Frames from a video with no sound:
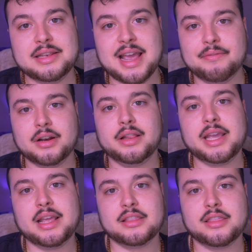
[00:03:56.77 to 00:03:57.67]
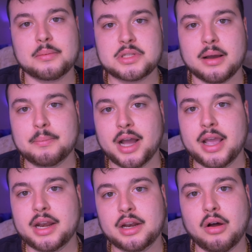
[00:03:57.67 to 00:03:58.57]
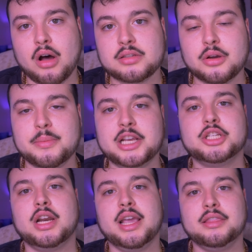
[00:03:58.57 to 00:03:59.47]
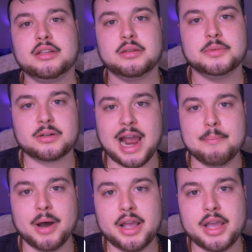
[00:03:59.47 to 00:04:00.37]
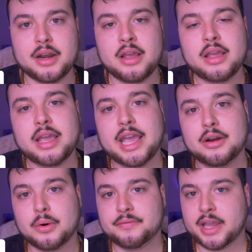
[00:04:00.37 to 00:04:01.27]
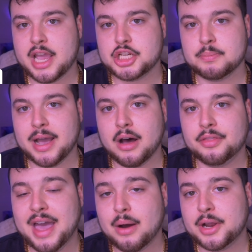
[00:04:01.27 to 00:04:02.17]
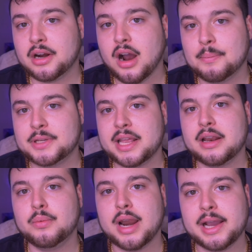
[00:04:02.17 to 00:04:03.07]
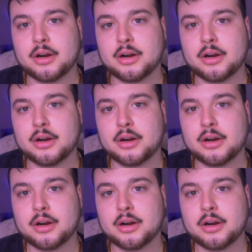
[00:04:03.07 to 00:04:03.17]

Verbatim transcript: Definitely hit the thumbs up button, and also make sure to hit the subscribe button and notification bell. That way you're updated when I